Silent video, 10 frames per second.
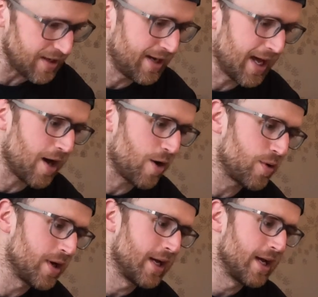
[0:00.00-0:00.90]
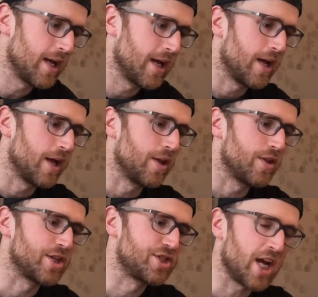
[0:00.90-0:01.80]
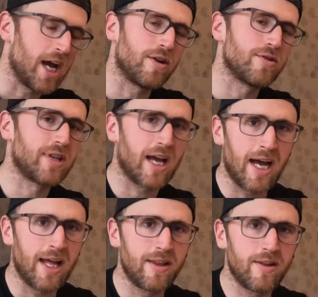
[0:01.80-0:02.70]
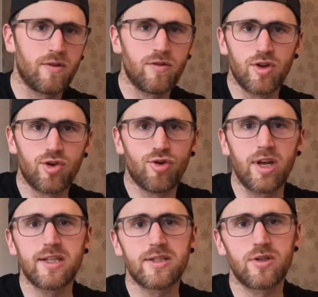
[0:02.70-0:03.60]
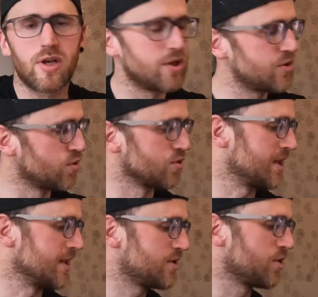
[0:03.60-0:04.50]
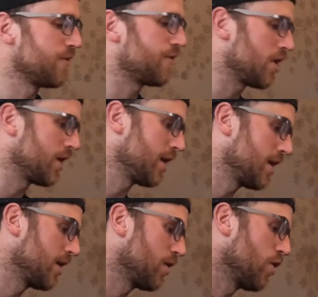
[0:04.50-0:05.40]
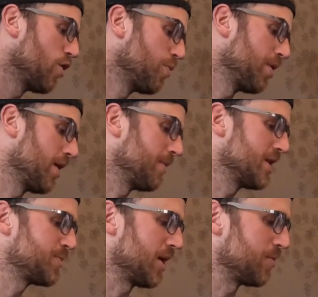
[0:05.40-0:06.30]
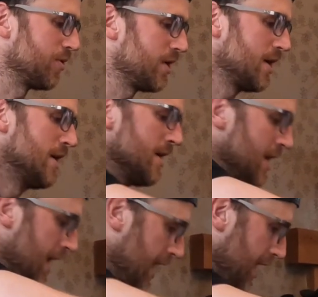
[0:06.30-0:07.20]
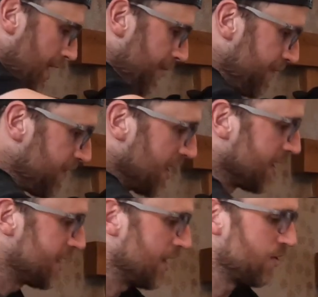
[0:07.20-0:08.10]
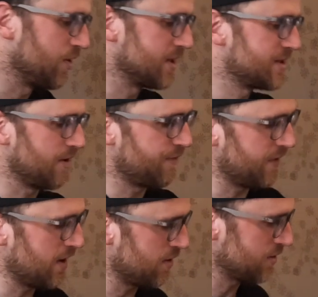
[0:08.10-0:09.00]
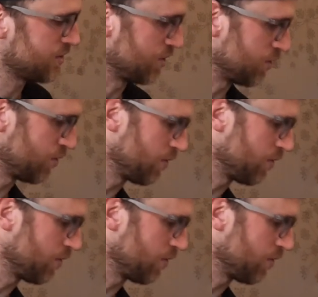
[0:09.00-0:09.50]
Now, the gels and the drinks sources, so if I open up this bad boy and get all this stuff out, so